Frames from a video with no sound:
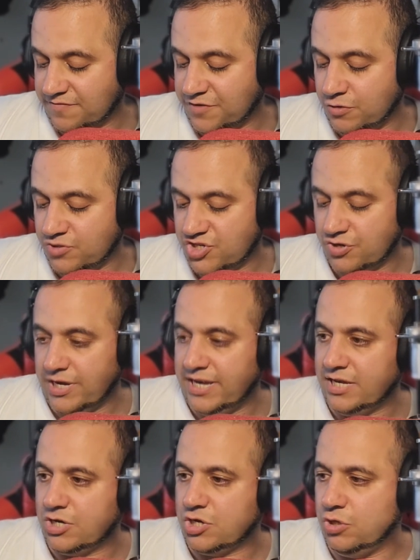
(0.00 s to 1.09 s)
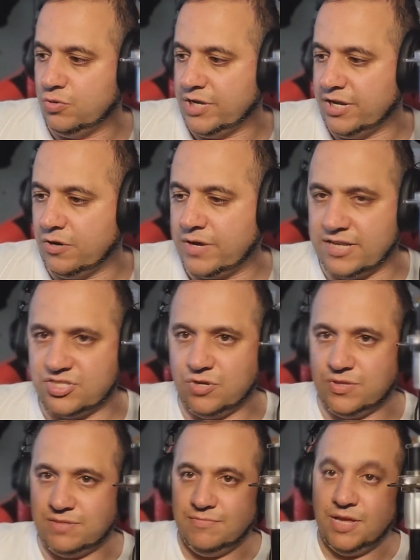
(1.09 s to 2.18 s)
diffuser included. Okay,
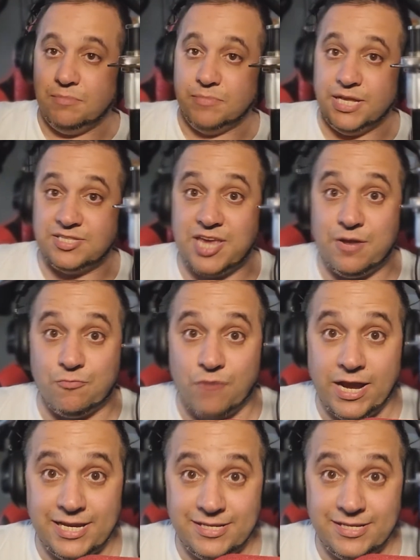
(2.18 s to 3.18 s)
so let's get right